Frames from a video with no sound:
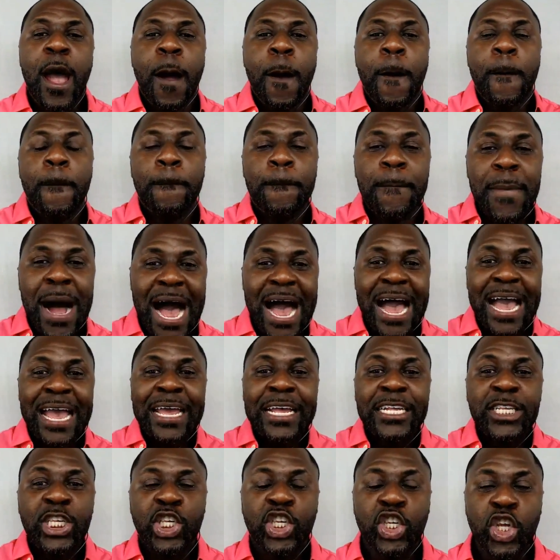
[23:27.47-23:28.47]
My
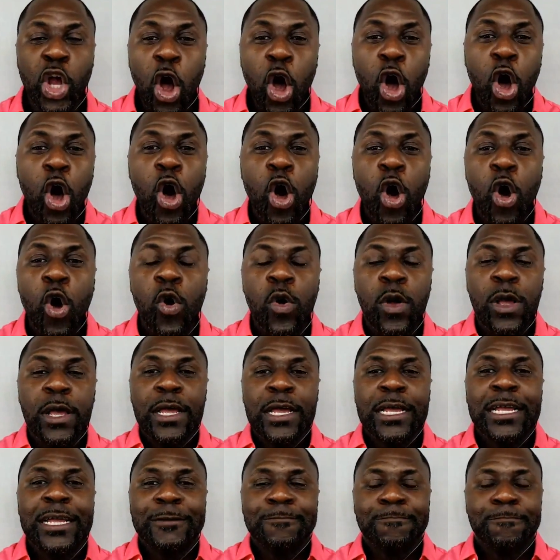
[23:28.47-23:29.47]
soul,
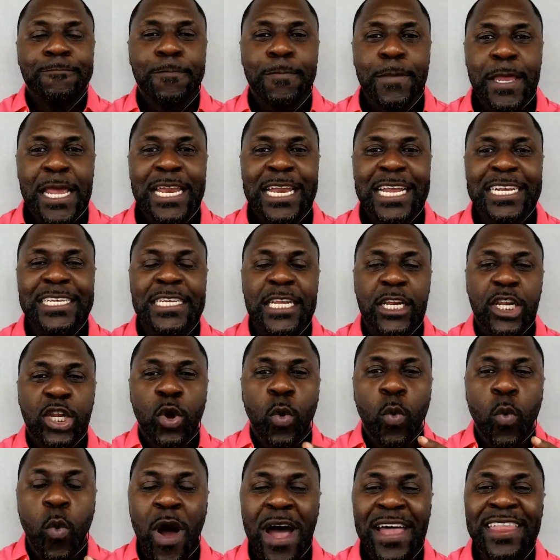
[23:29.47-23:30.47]
listen, the
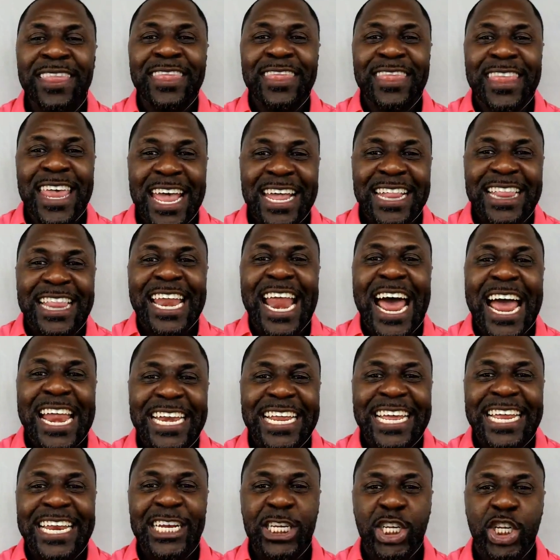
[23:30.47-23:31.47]
one thing that I
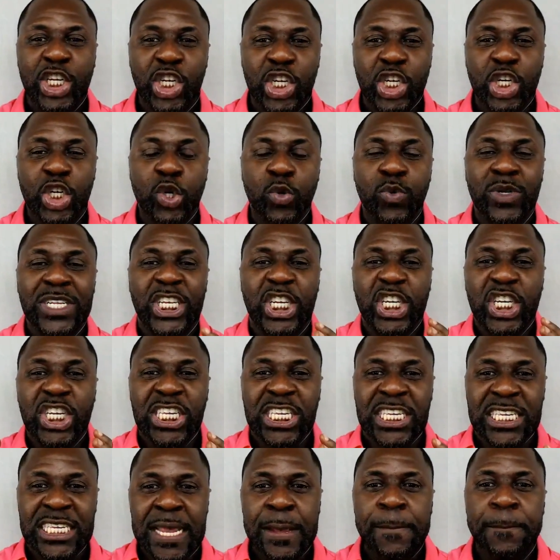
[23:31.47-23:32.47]
needed to do was just
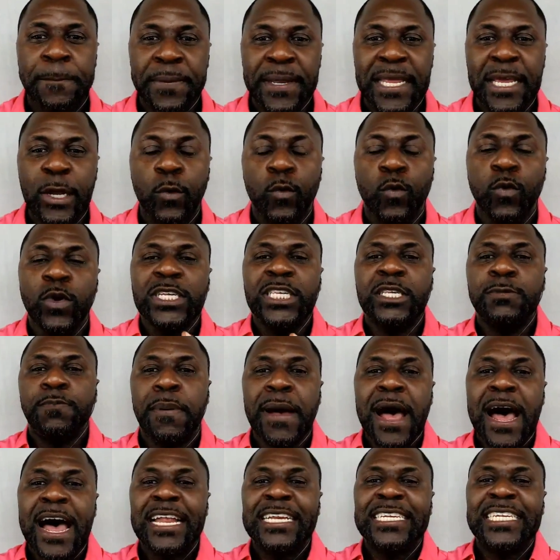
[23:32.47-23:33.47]
simply
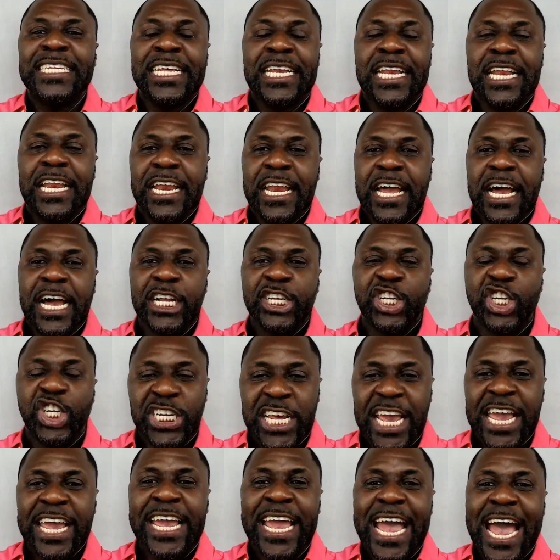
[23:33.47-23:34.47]
respond to the nudge,
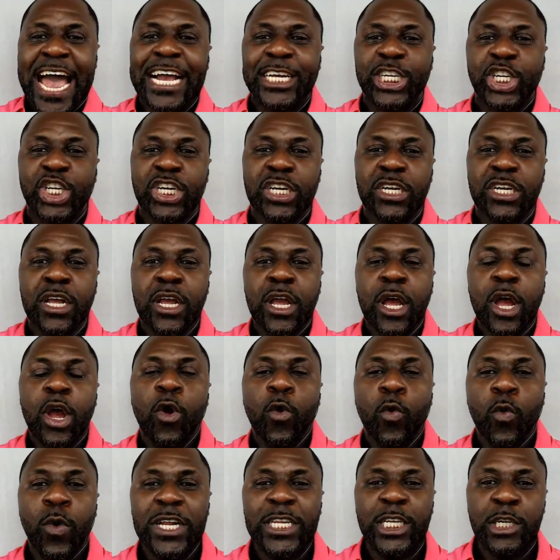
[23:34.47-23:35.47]
take action,
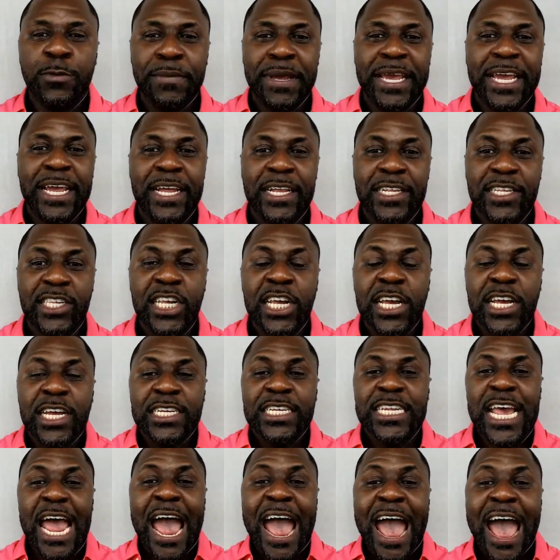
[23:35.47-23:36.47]
which means
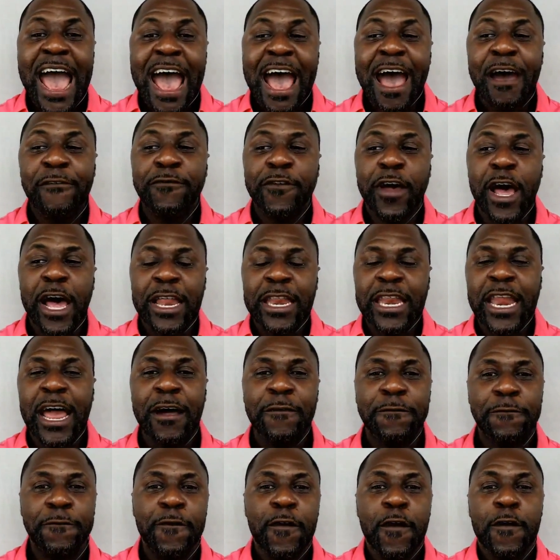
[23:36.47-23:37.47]
to have
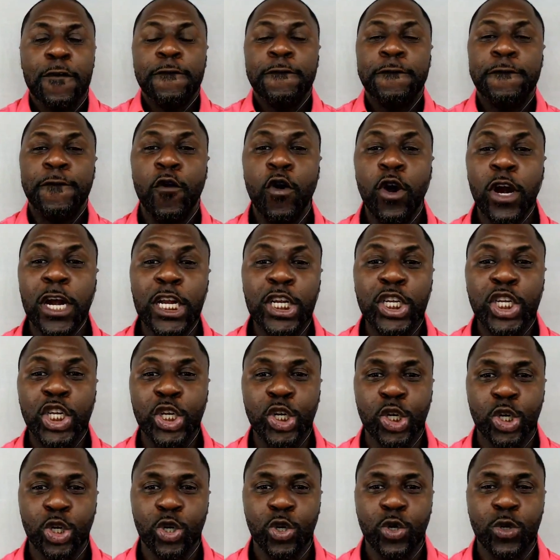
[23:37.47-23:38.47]
enough
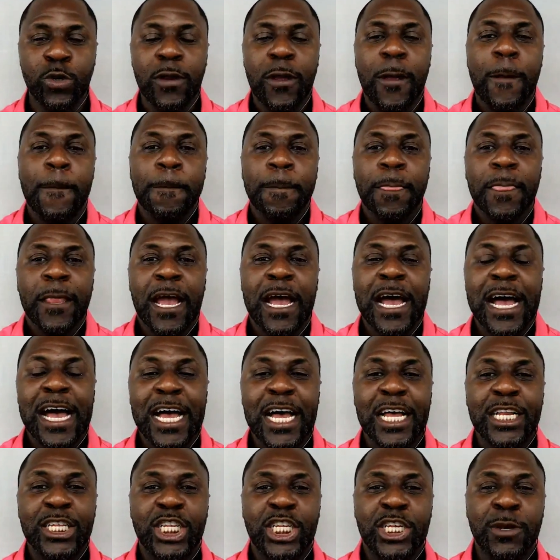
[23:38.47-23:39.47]
fortitude
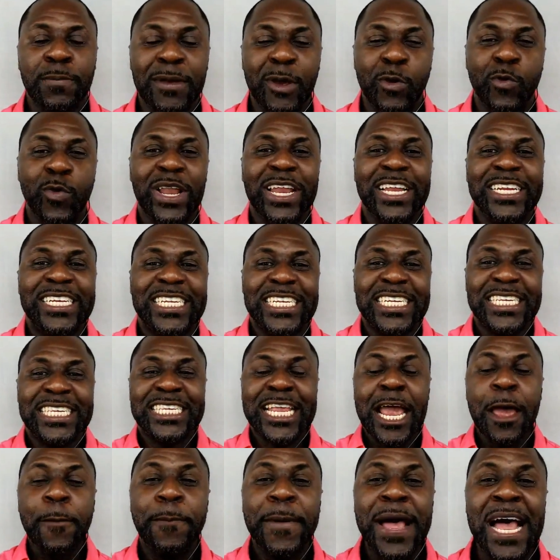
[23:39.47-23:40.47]
to be willing to
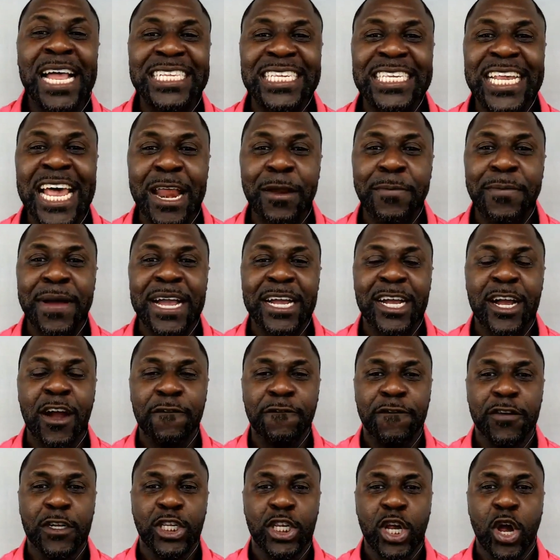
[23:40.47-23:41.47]
step outside of my
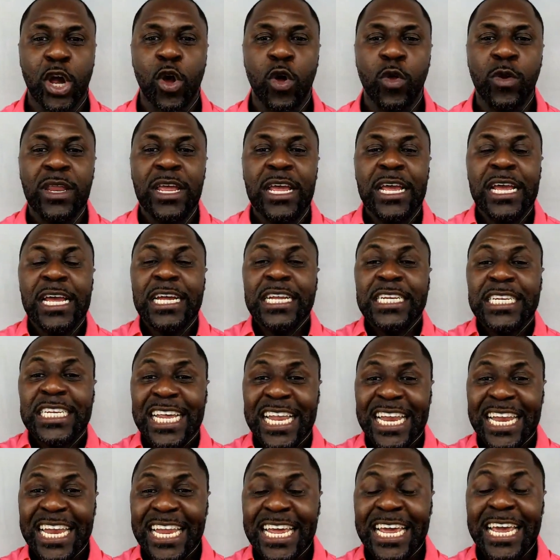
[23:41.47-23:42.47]
comfort zone, to
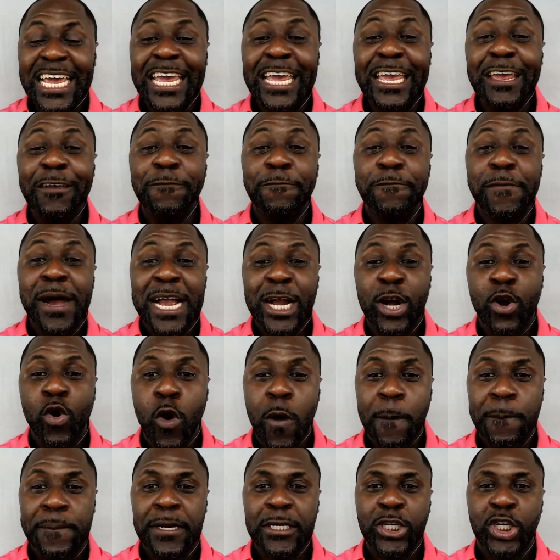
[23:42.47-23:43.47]
leave my
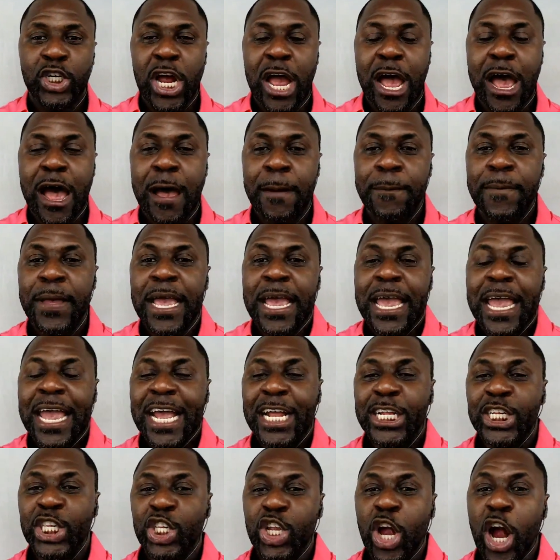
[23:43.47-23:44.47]
corporate job and
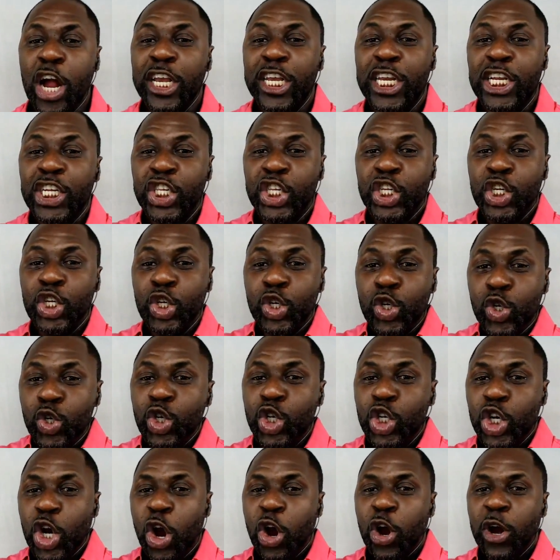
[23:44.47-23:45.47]
start this new
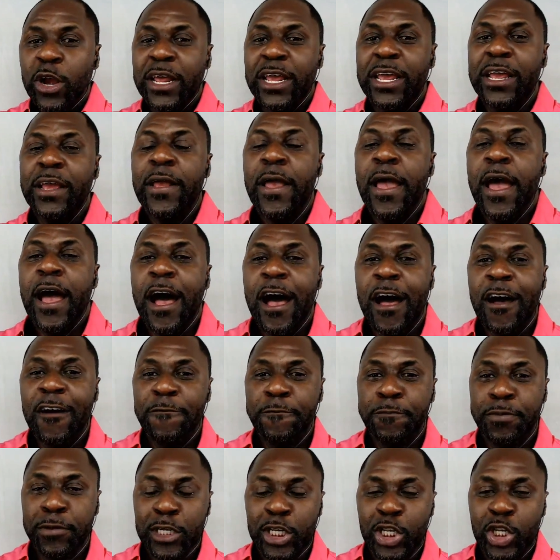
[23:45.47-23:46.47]
journey of
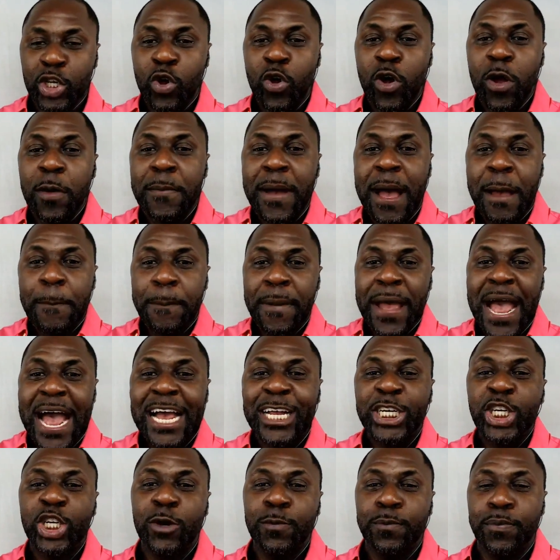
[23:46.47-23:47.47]
pursuing my
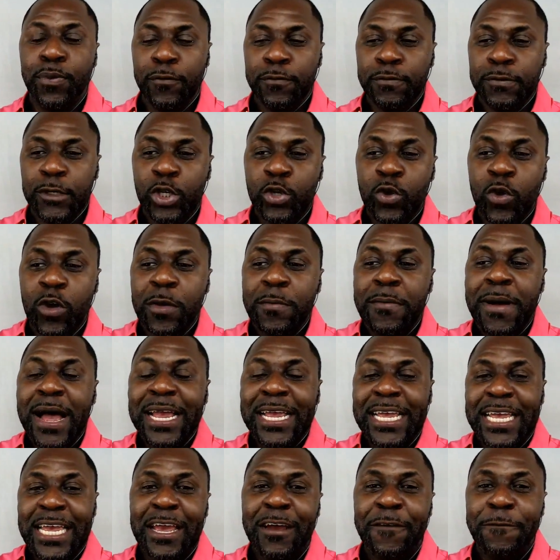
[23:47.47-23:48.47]
passion, pursuing my
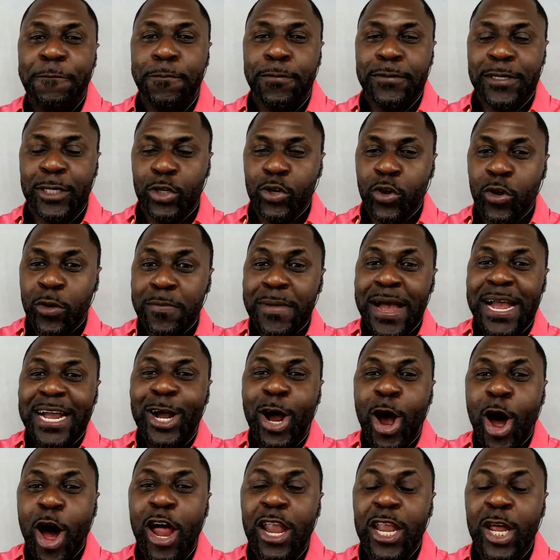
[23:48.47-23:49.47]
gift, pursuing my
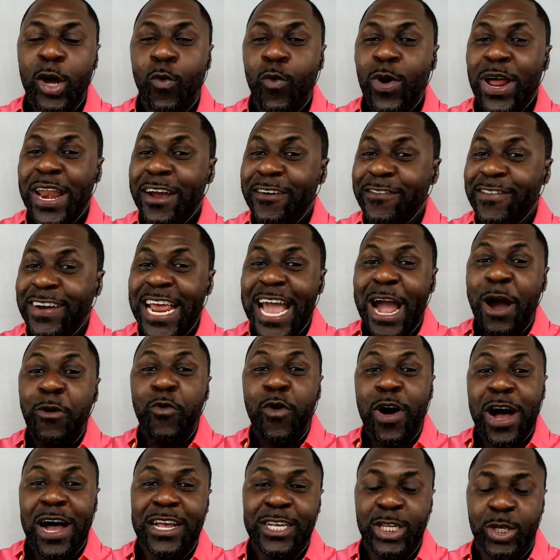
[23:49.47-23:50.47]
calling, whatever that
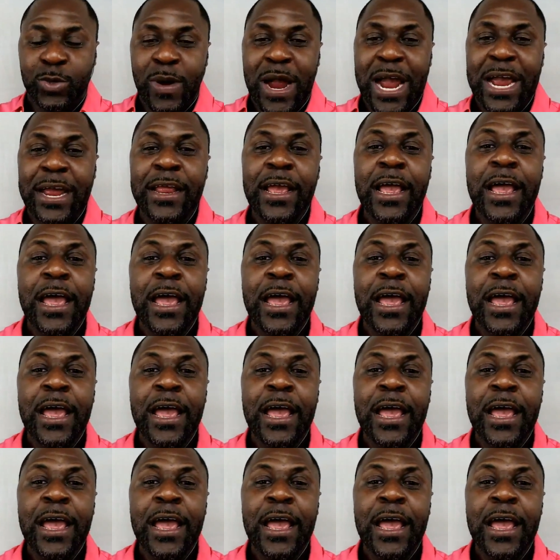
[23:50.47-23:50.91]
was, right?